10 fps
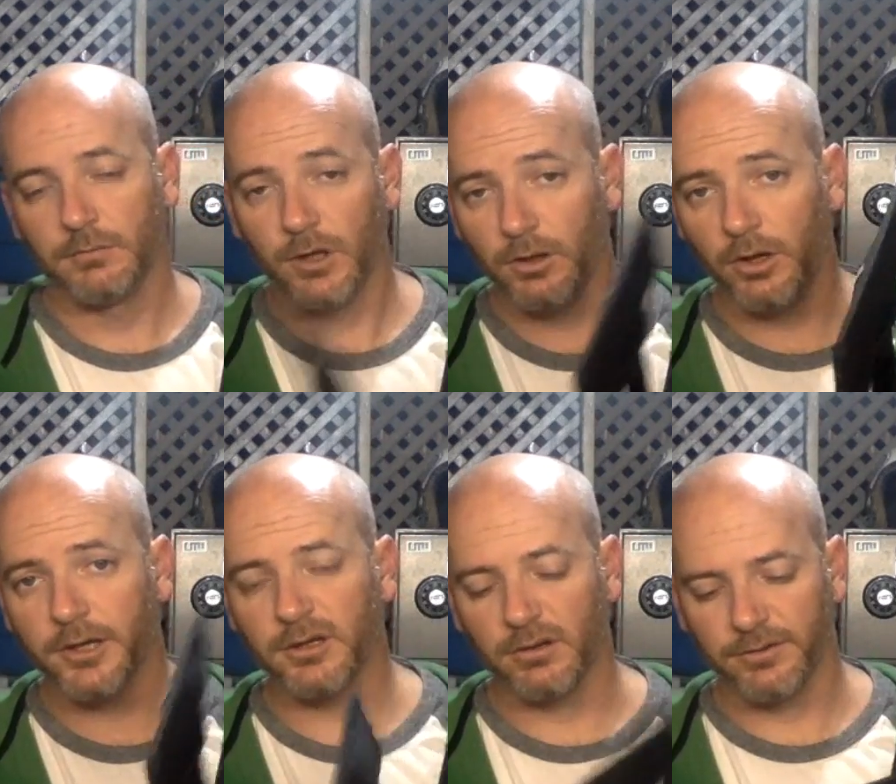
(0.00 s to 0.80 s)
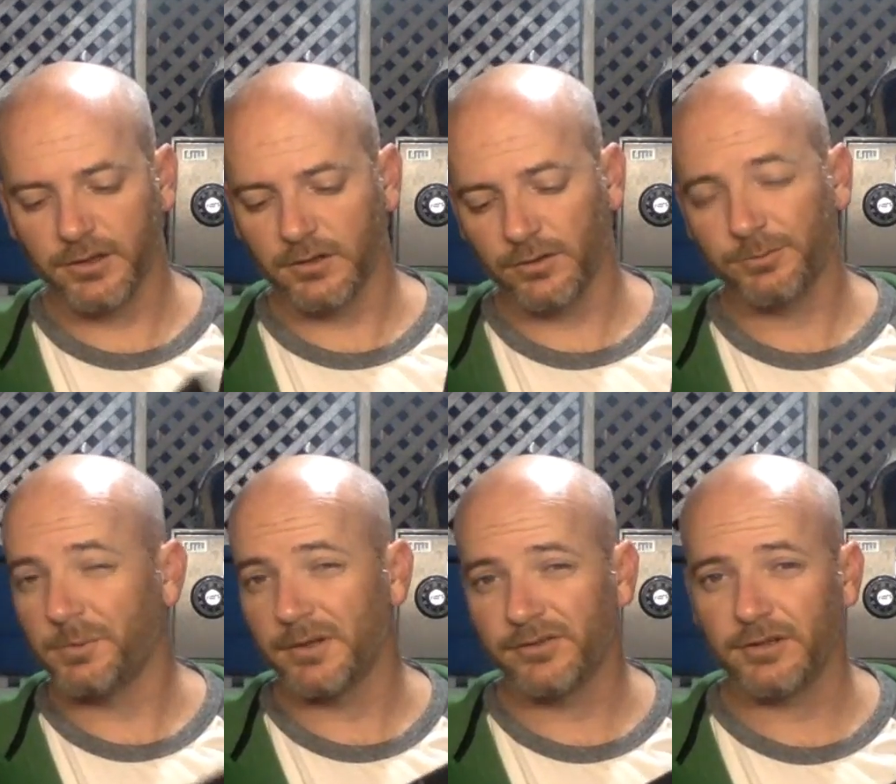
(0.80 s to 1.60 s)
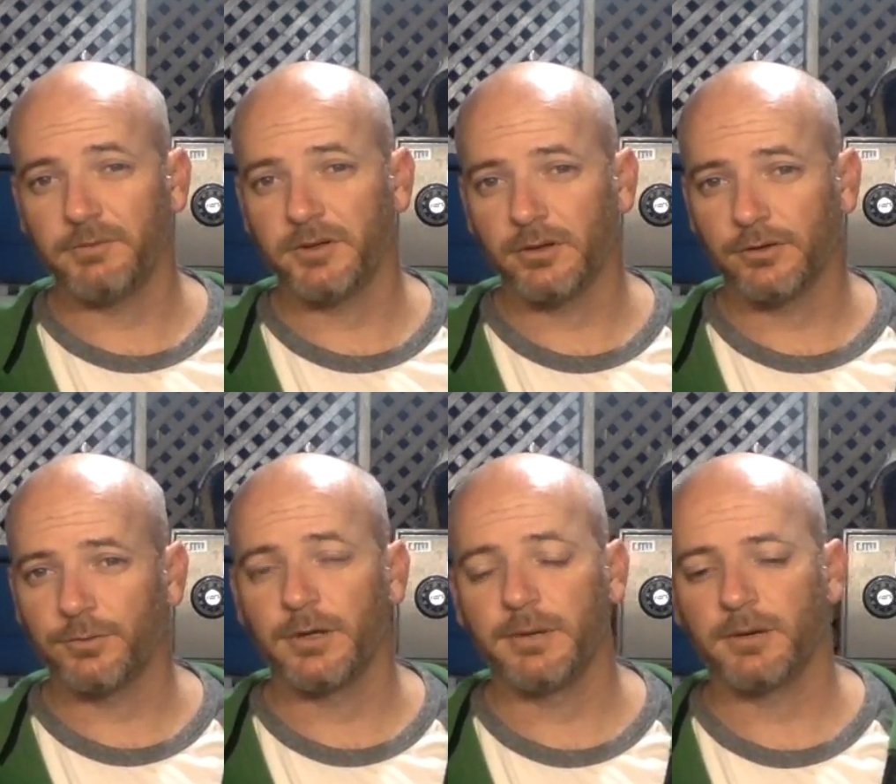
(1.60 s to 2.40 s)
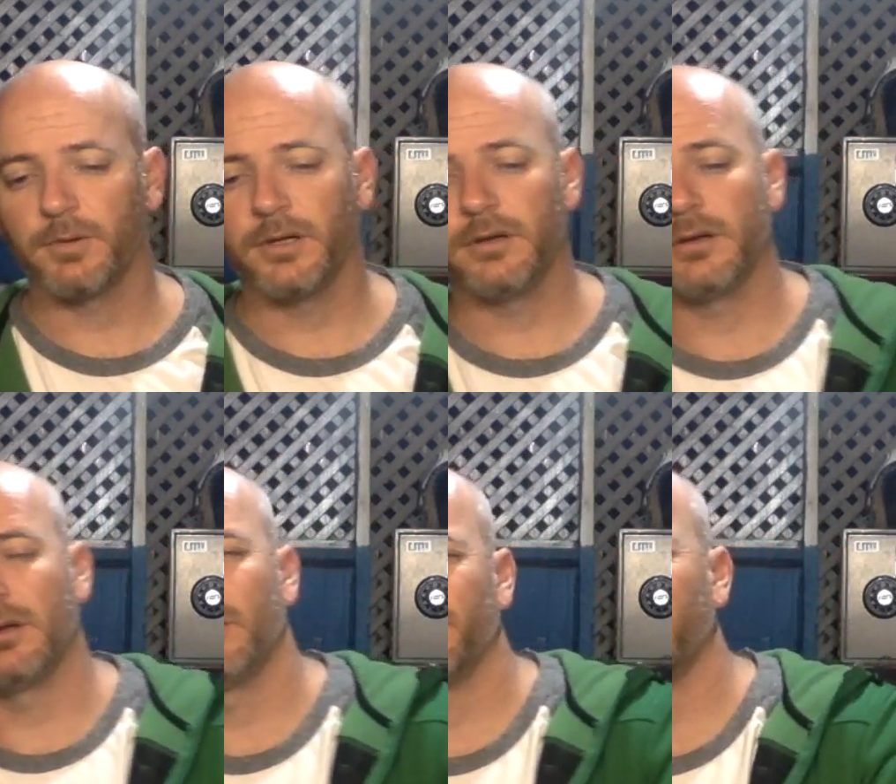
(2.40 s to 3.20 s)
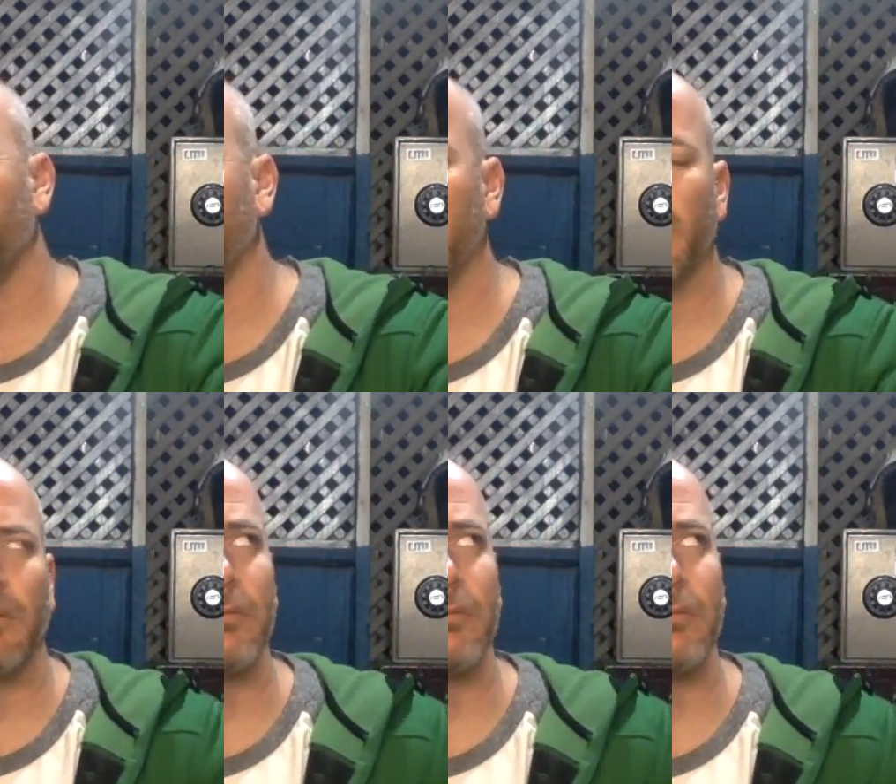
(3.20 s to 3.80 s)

I like it. I think it cost me about $70 way back when, and I'm talking